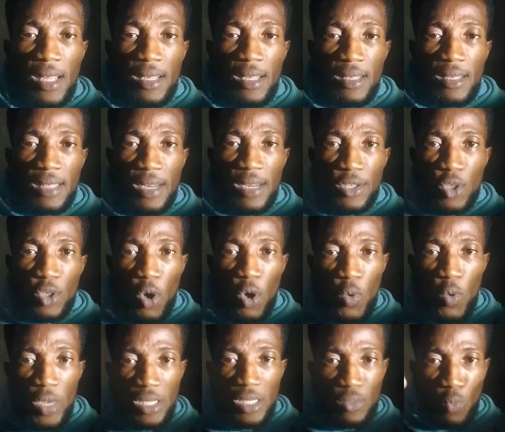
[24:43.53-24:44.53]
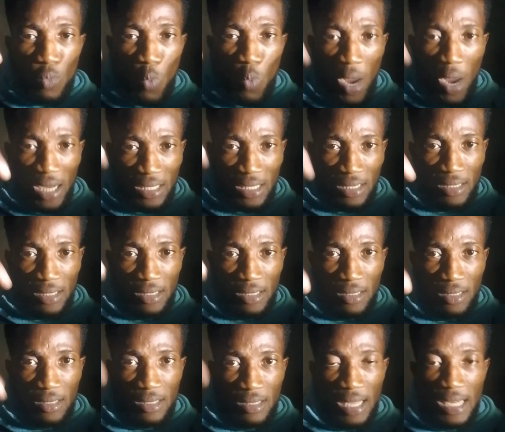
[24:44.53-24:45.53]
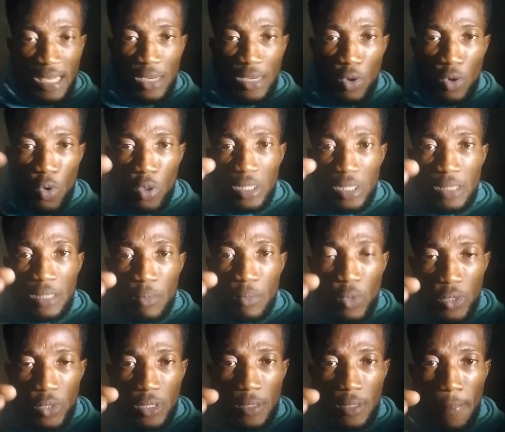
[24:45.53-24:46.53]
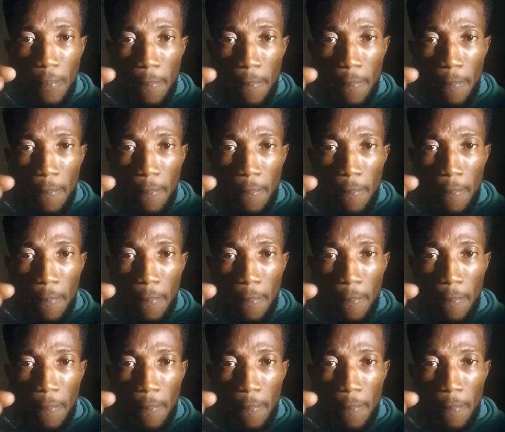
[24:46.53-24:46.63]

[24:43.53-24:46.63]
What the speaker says: there is always one that they hold the most.